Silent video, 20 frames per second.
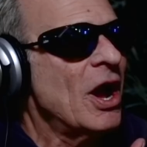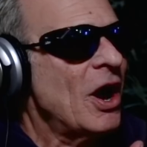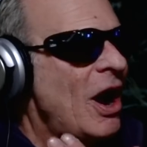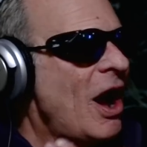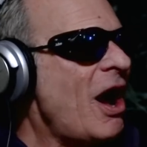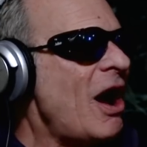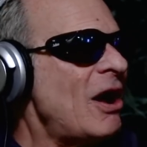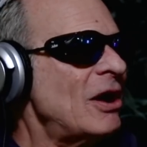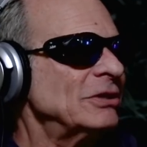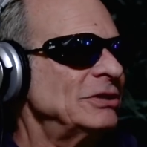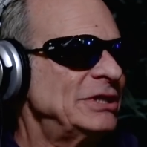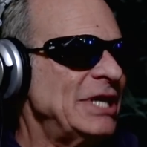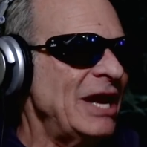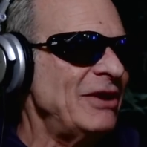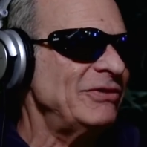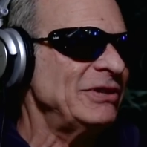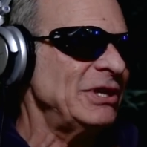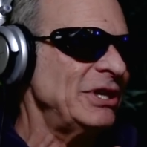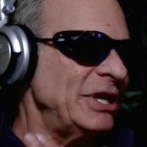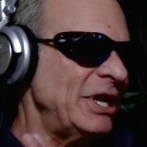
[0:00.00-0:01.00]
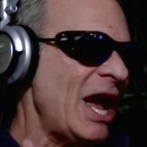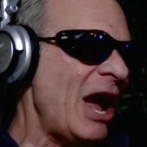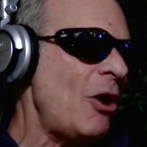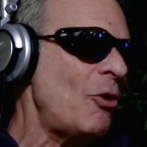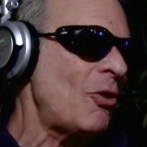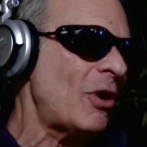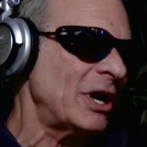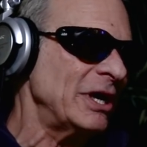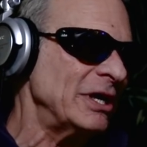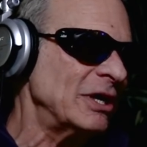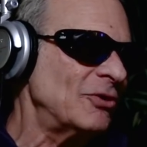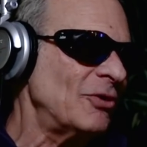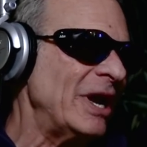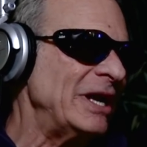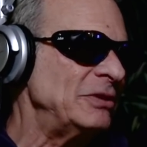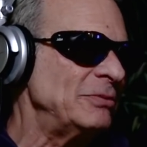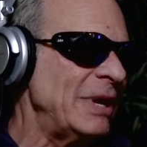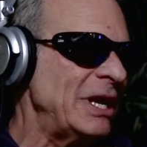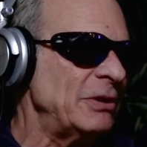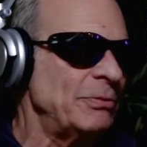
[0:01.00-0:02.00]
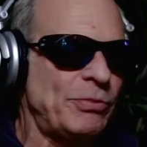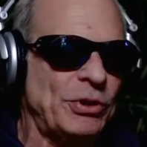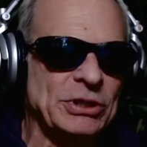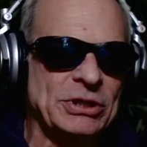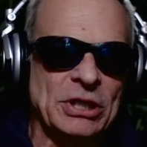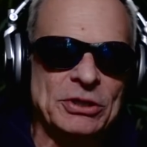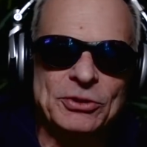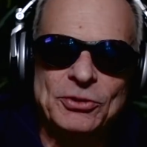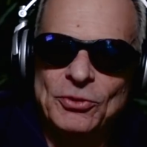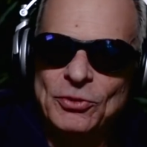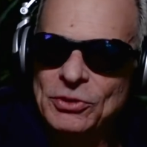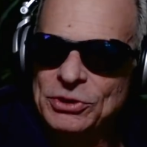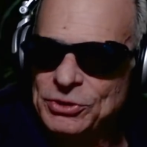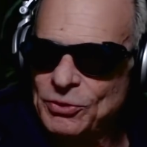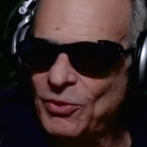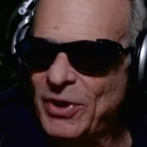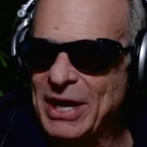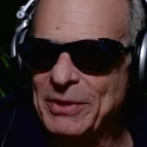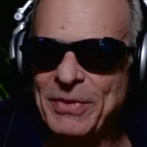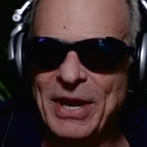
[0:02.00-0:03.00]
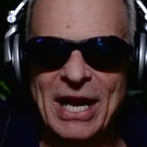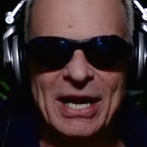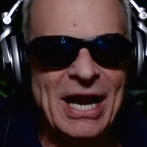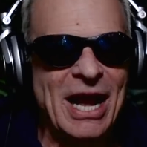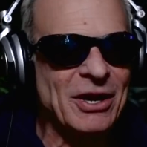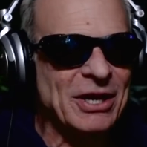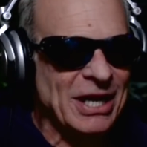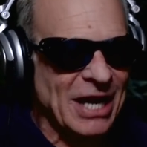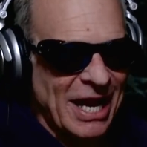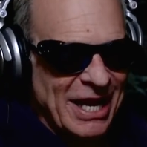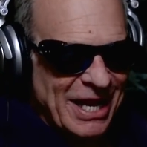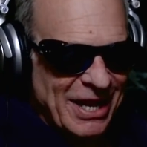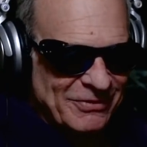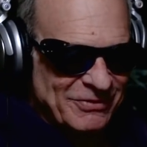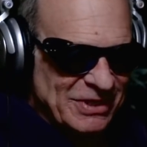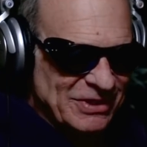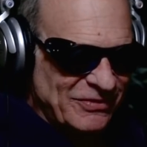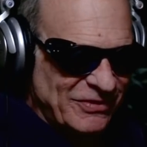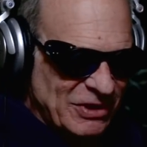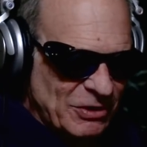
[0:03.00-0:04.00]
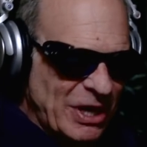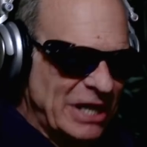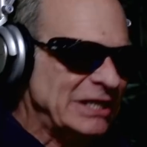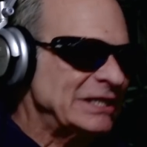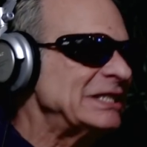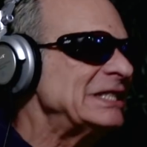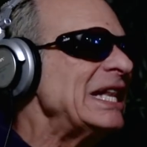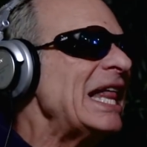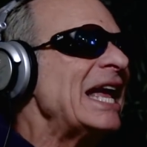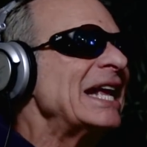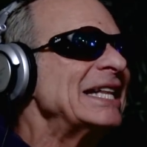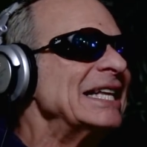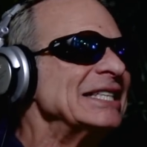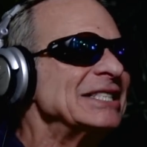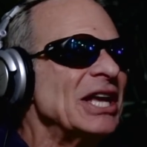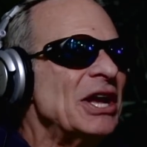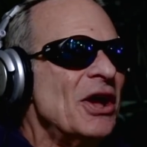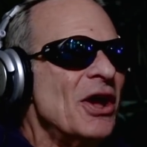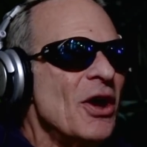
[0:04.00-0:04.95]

Oh, David Lee, how are you? Great, man, put the tools away, man. How can I have it great like this?